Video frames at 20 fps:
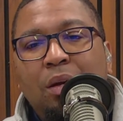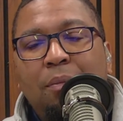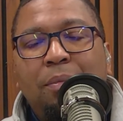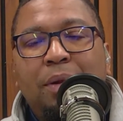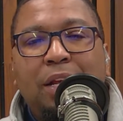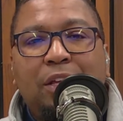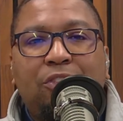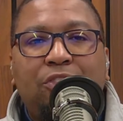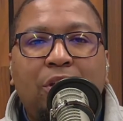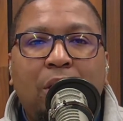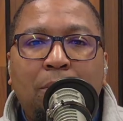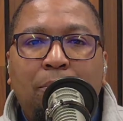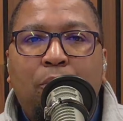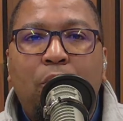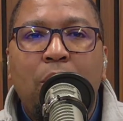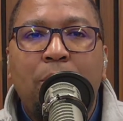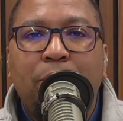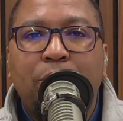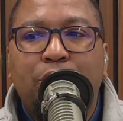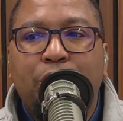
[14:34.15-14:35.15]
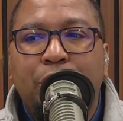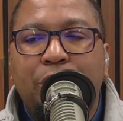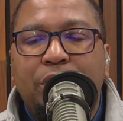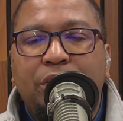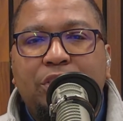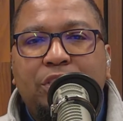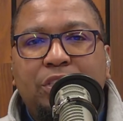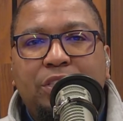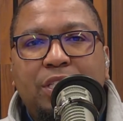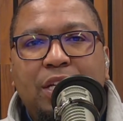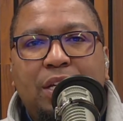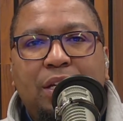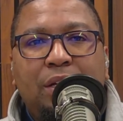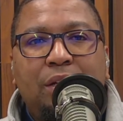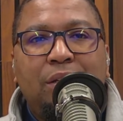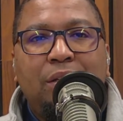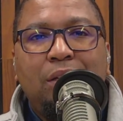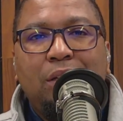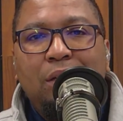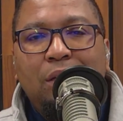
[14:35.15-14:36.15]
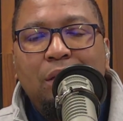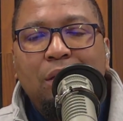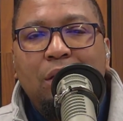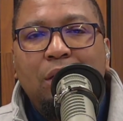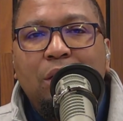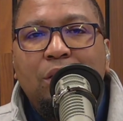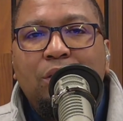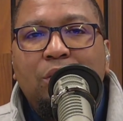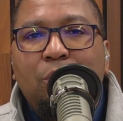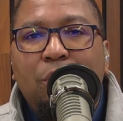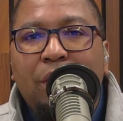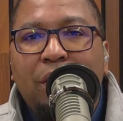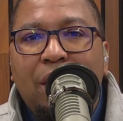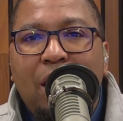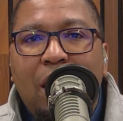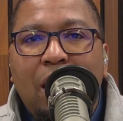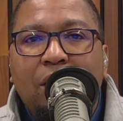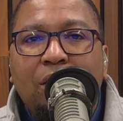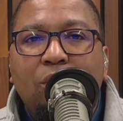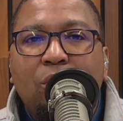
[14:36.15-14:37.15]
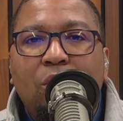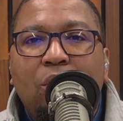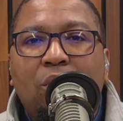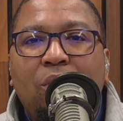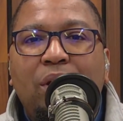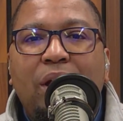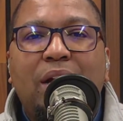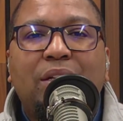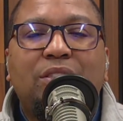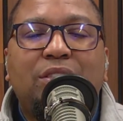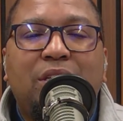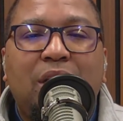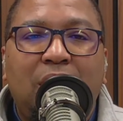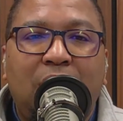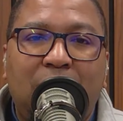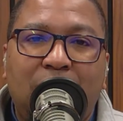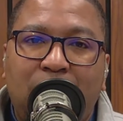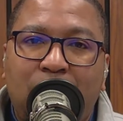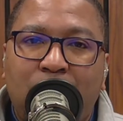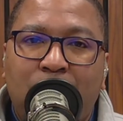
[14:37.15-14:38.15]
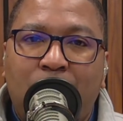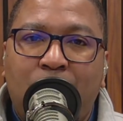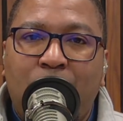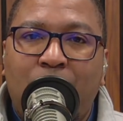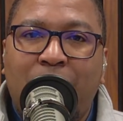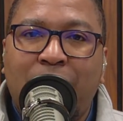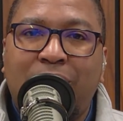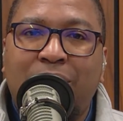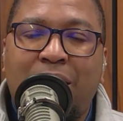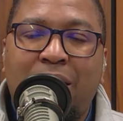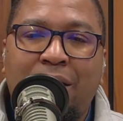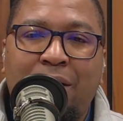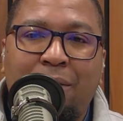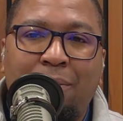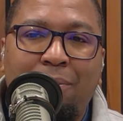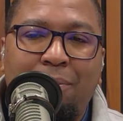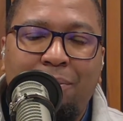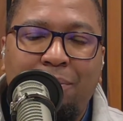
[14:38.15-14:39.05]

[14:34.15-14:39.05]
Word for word: But at some point, maturity should set in to where our Lord only has to tell us one time,